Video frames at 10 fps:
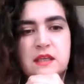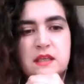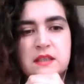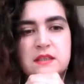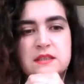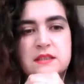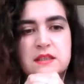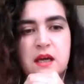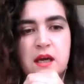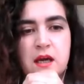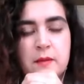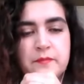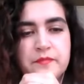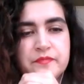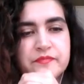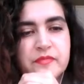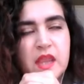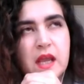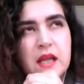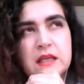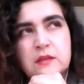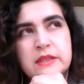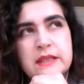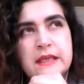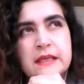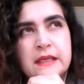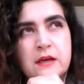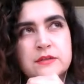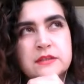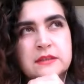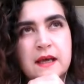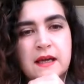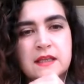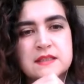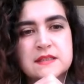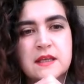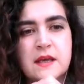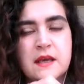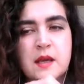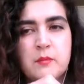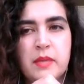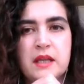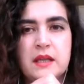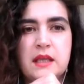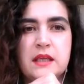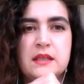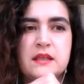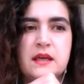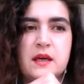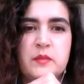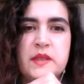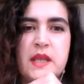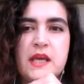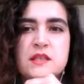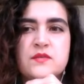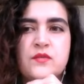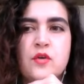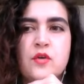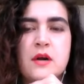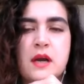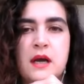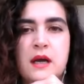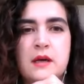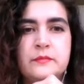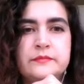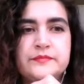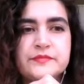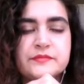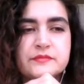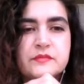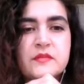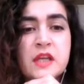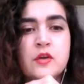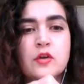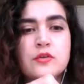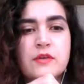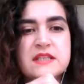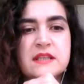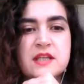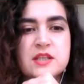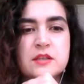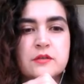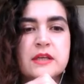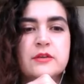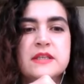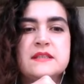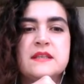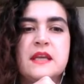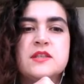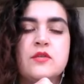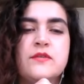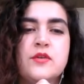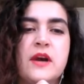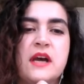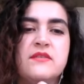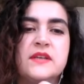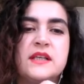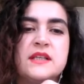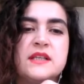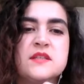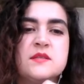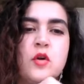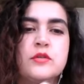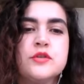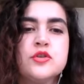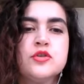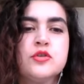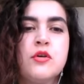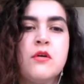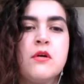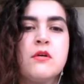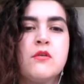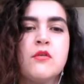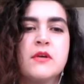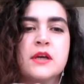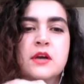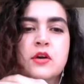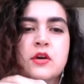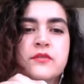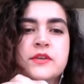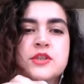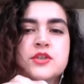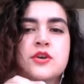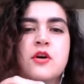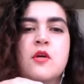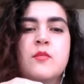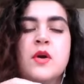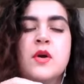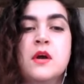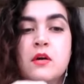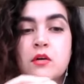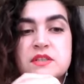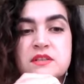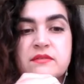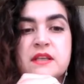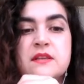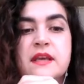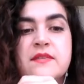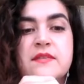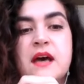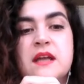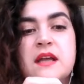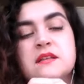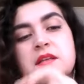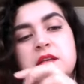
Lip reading: it is a little bit like a council tax, but it applies for non-residential real estate. So if you have a small store or a coffee shop or something like that,